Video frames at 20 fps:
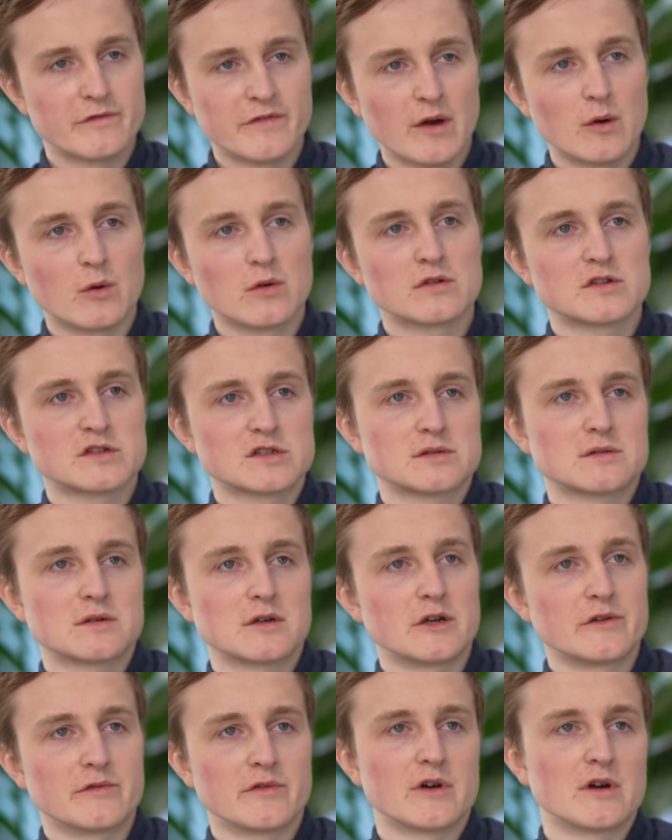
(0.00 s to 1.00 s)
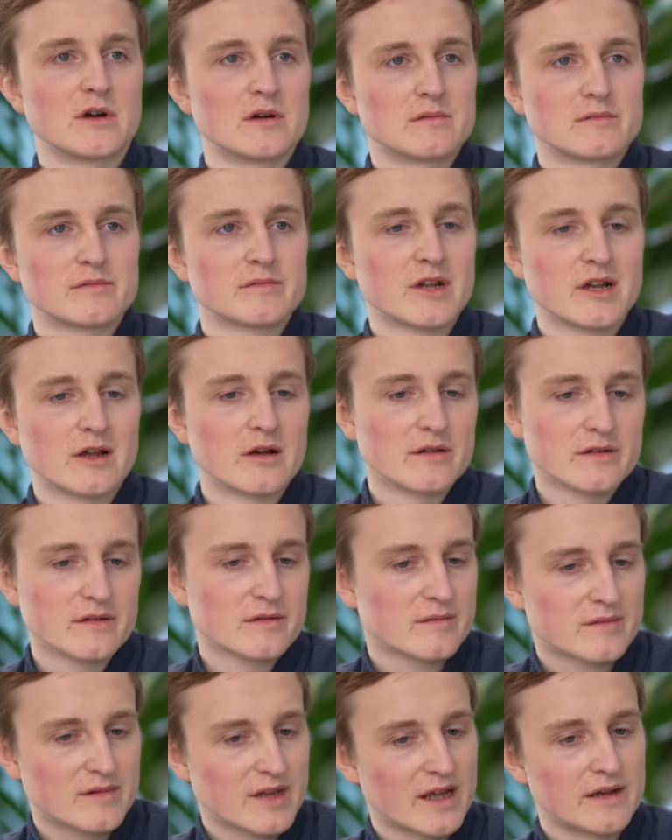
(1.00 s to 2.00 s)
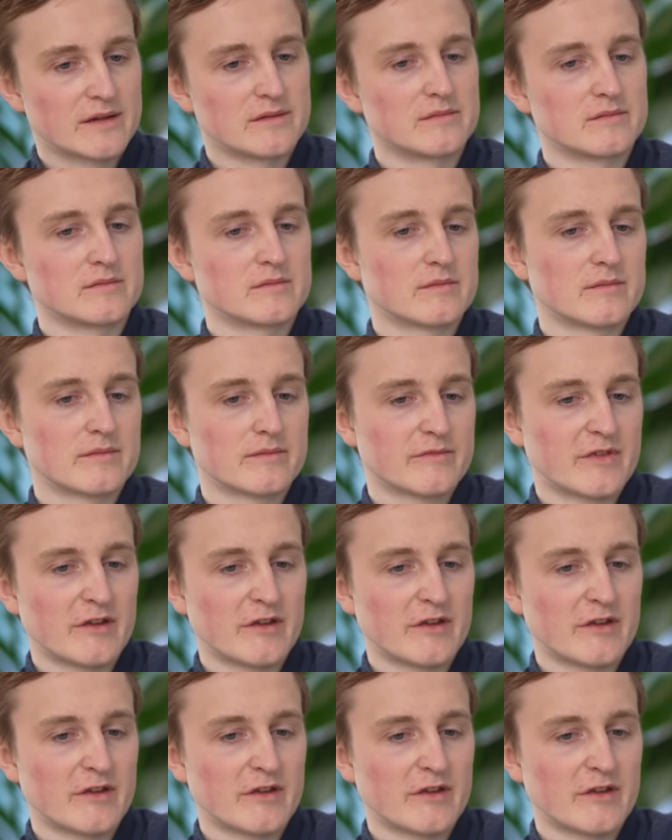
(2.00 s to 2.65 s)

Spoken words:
felt over the last 10,